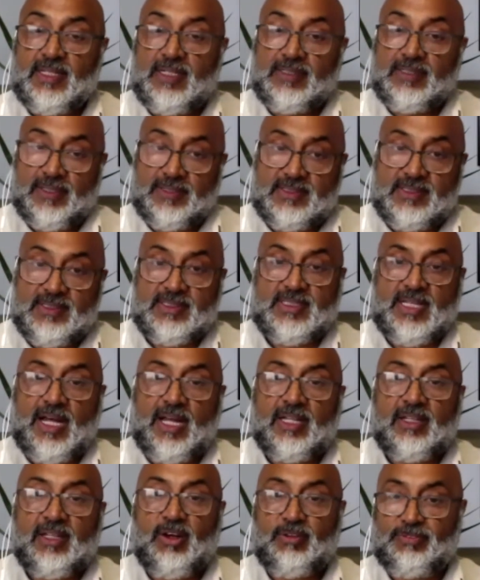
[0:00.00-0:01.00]
the
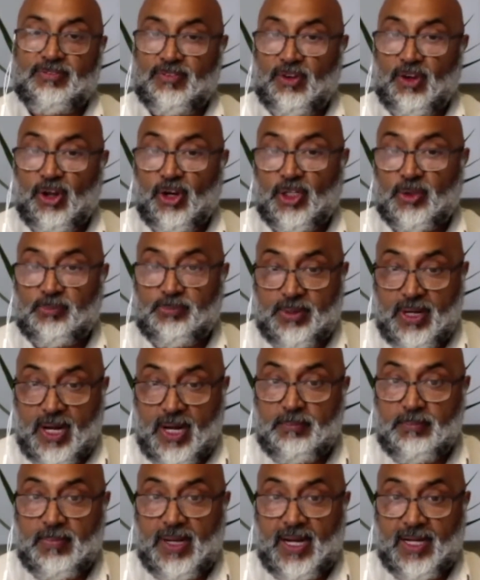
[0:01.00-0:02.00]
son of Lord
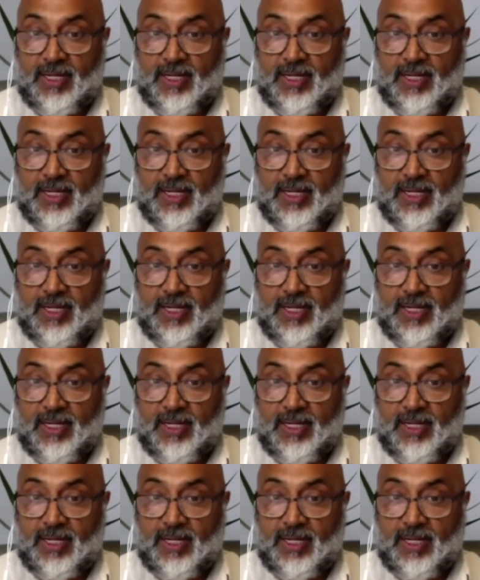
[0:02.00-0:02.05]
Brahma.